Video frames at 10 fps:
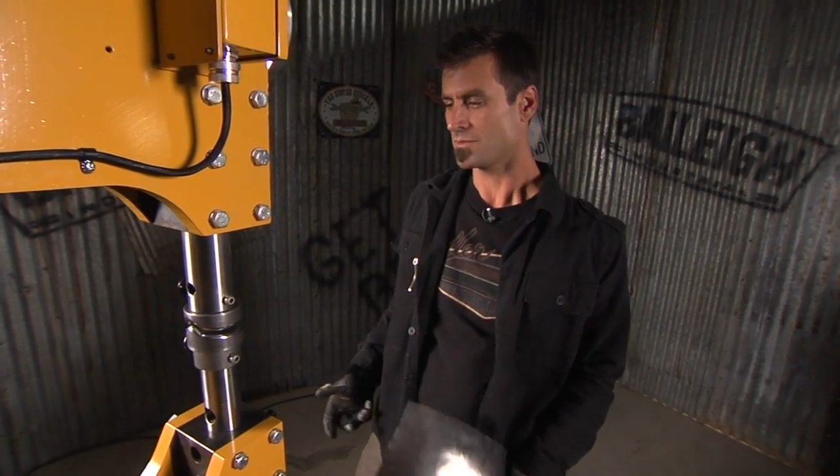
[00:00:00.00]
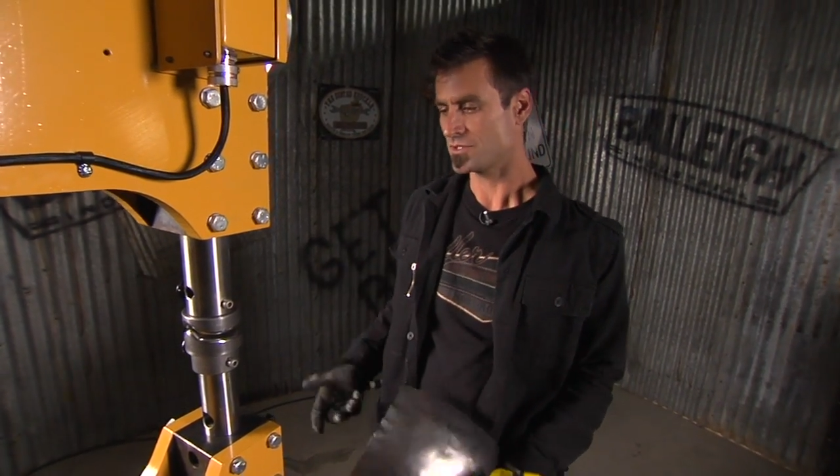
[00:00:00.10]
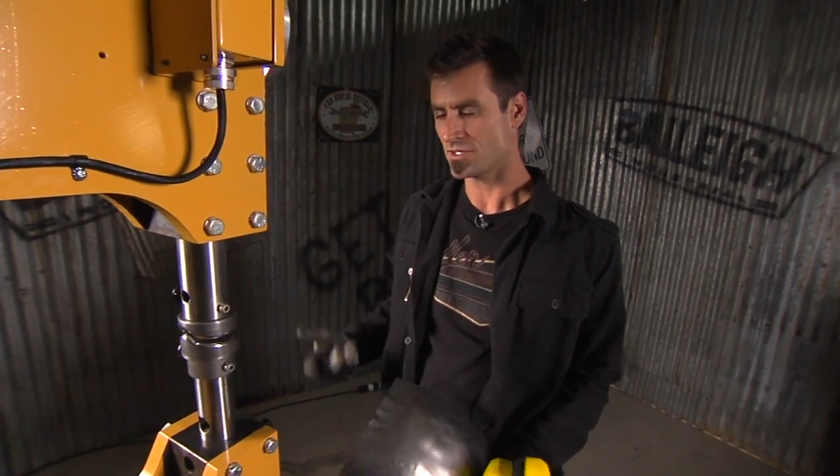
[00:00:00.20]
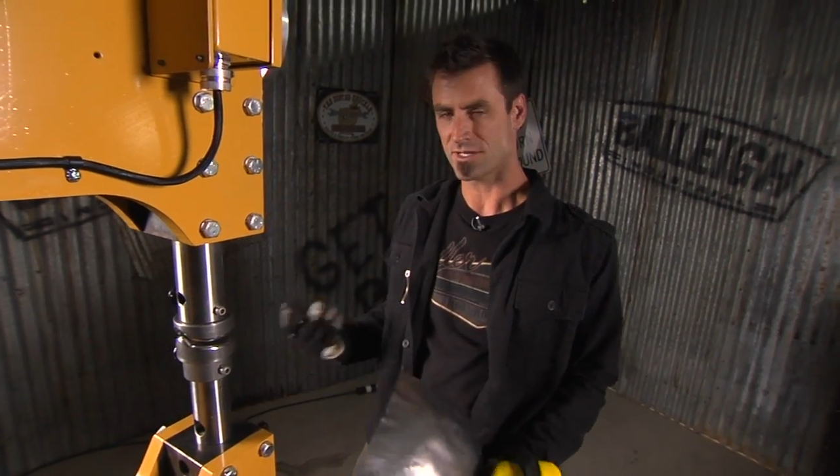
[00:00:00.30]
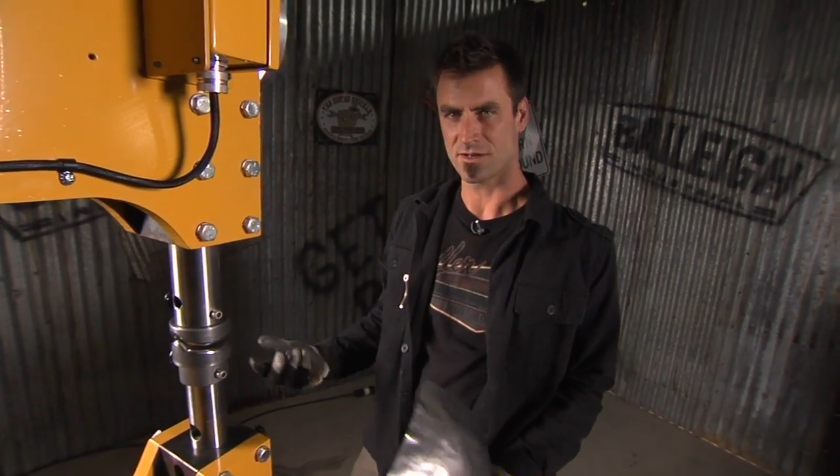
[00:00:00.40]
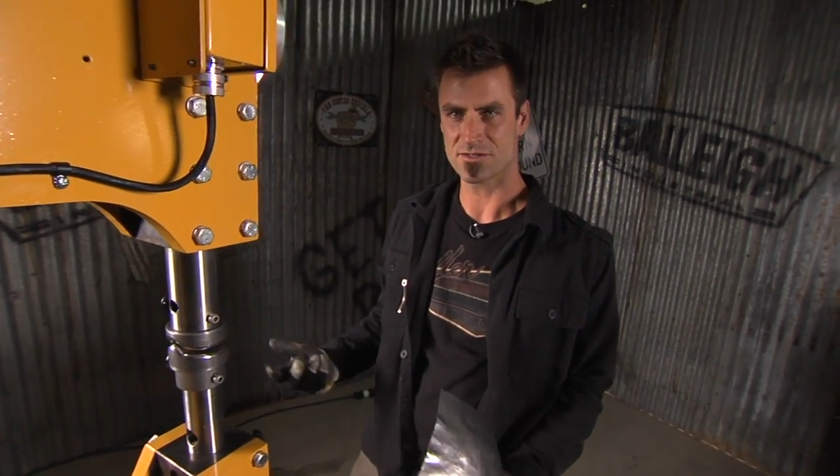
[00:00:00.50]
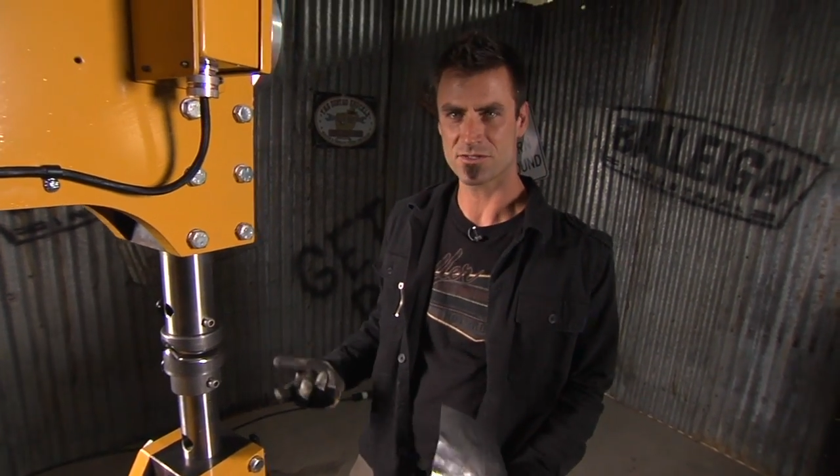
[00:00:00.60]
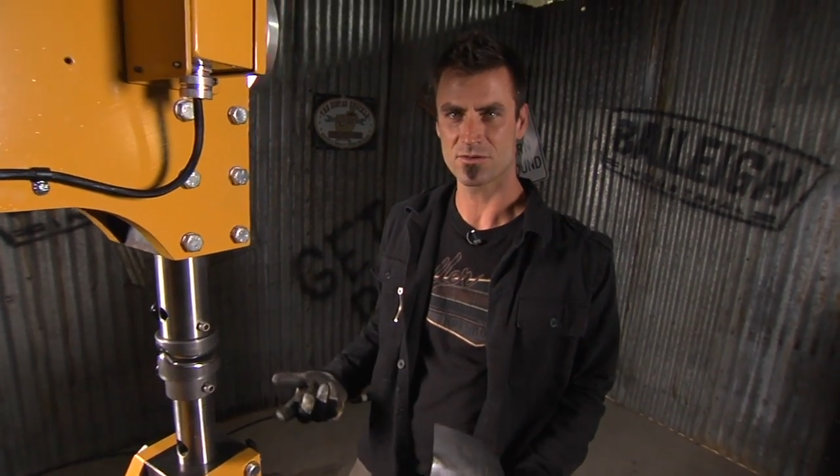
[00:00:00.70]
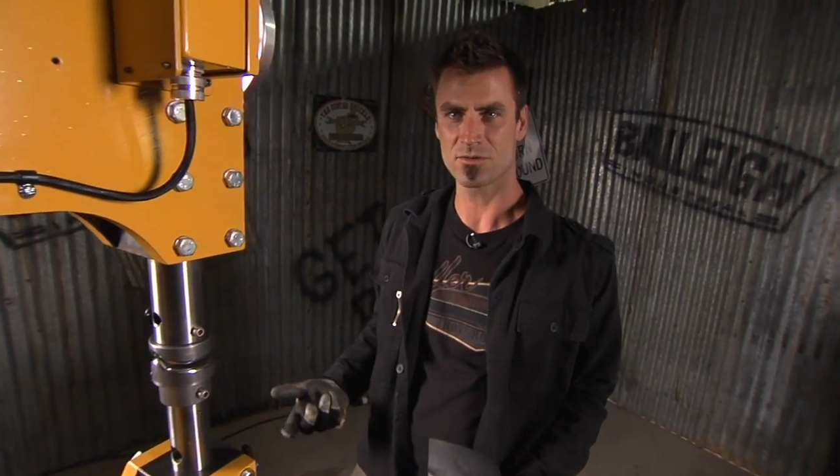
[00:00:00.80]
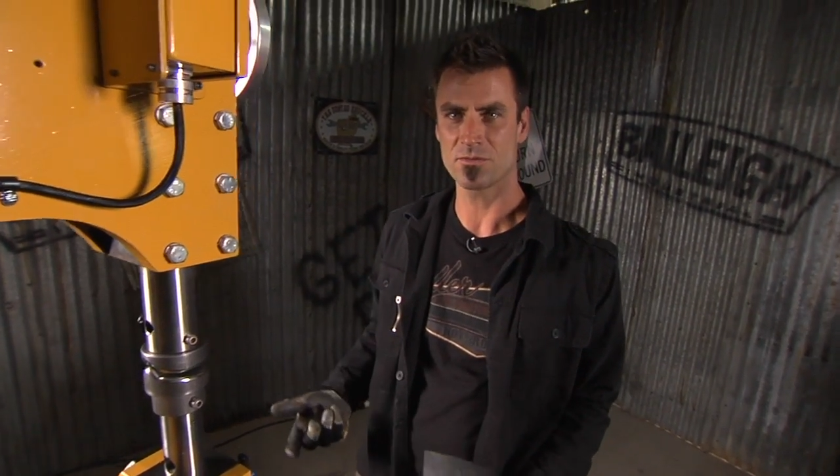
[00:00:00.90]
but you can
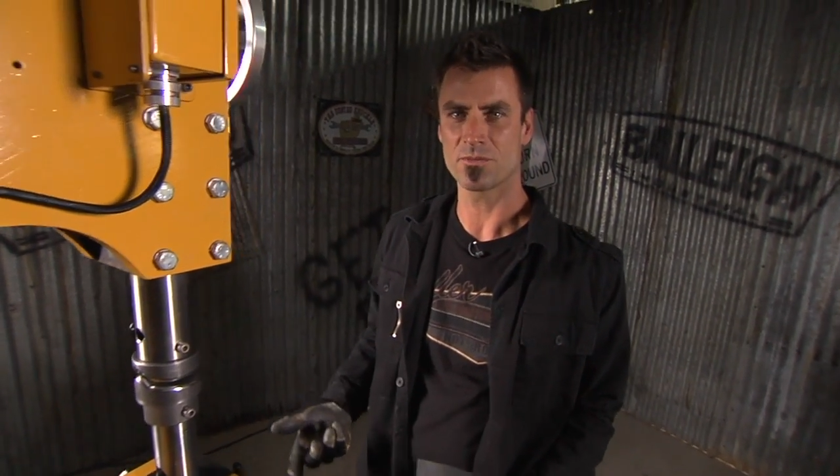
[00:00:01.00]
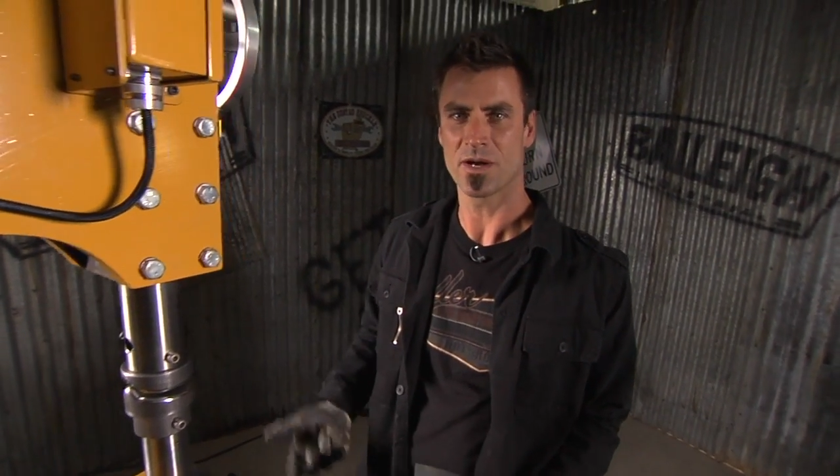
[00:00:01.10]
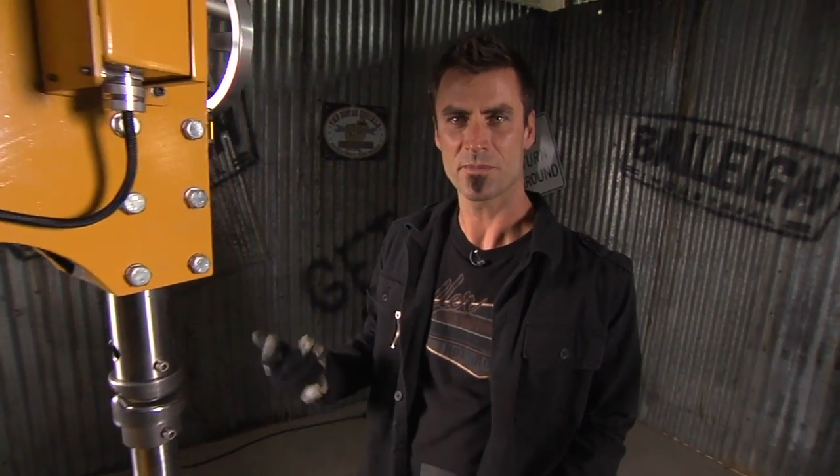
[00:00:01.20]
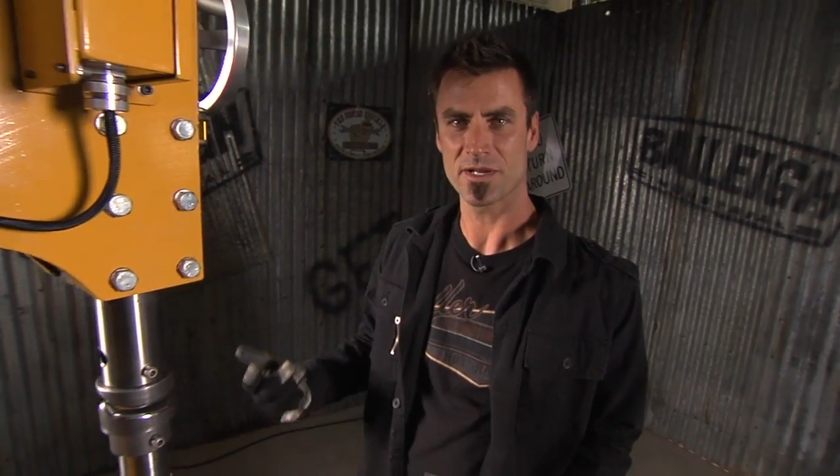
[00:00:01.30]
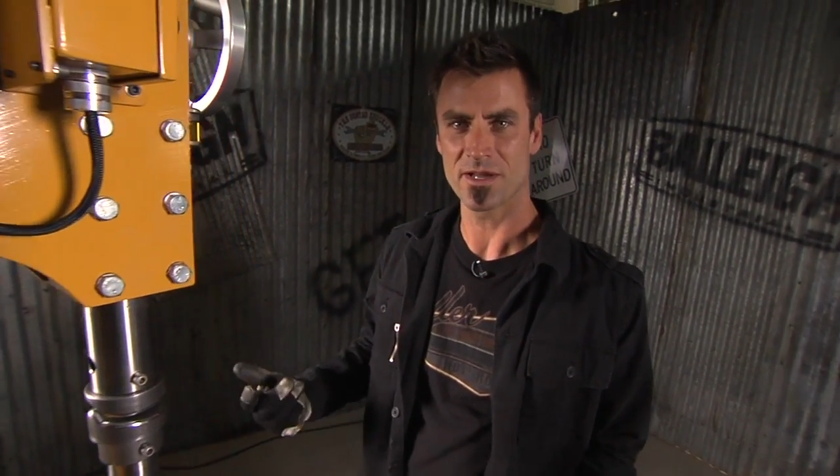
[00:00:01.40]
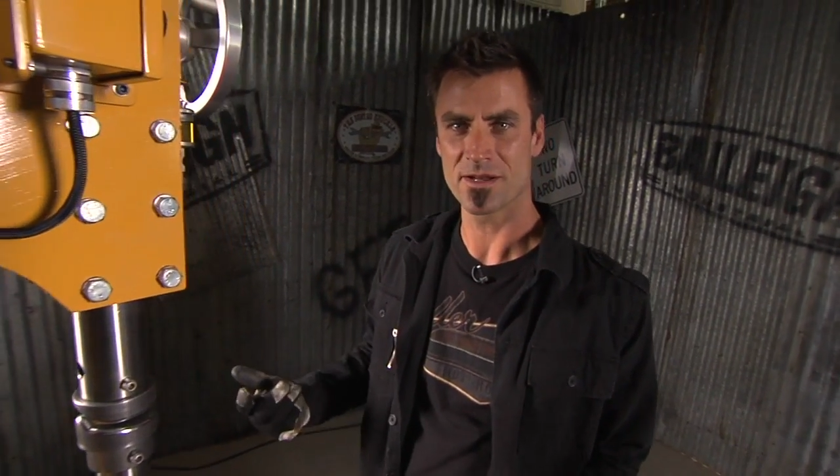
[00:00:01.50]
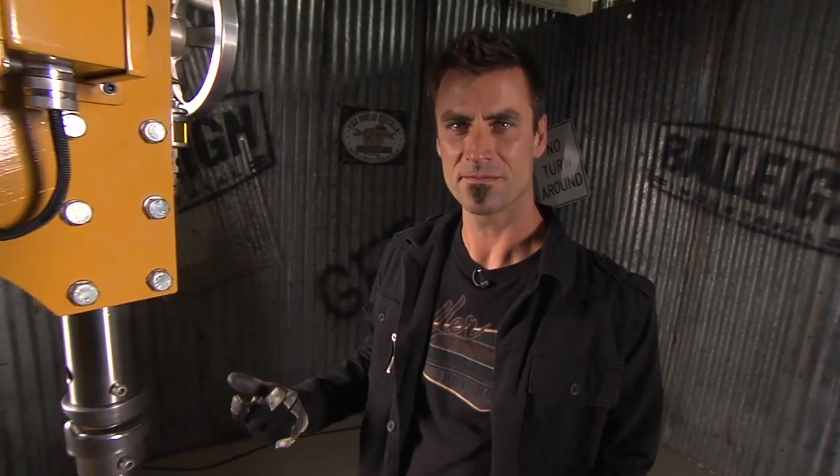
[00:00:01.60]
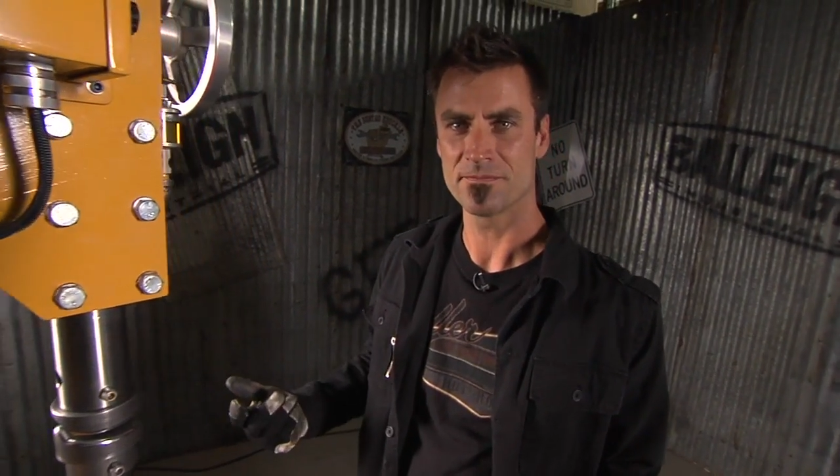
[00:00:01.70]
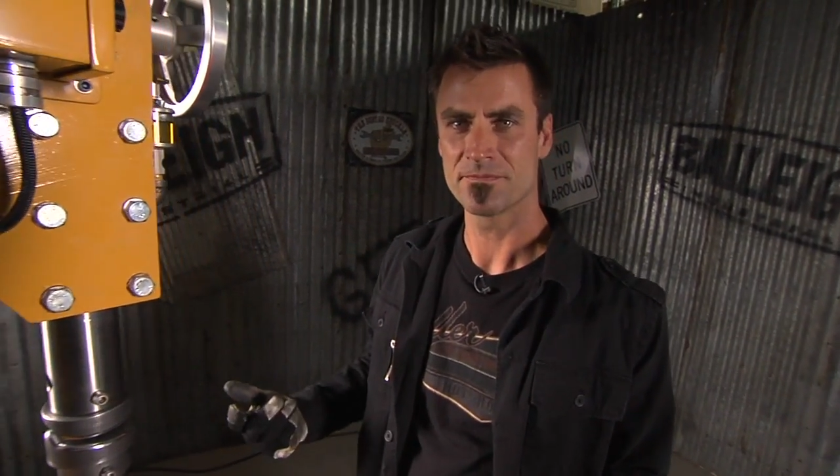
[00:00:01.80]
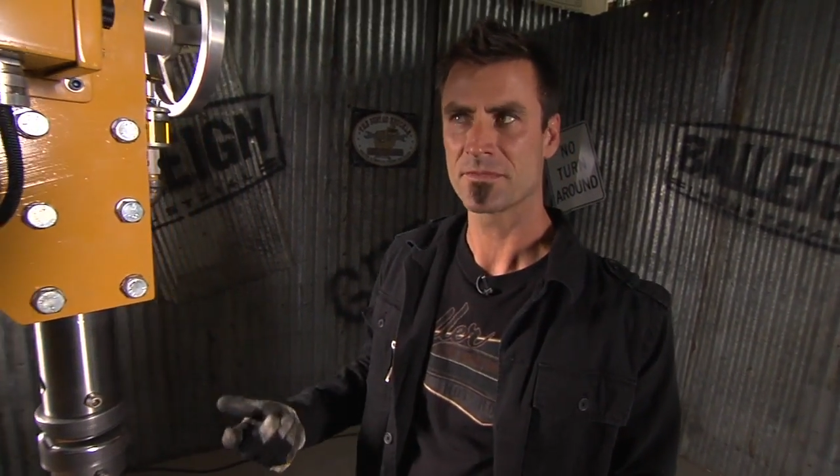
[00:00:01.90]
also pump it
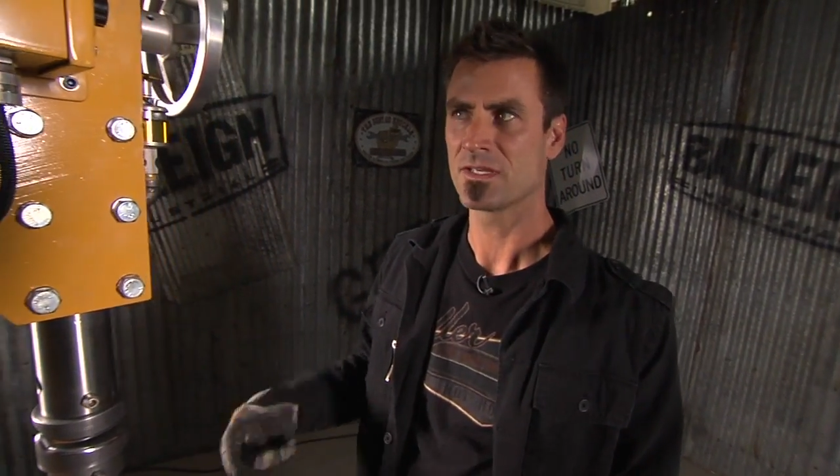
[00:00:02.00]
up.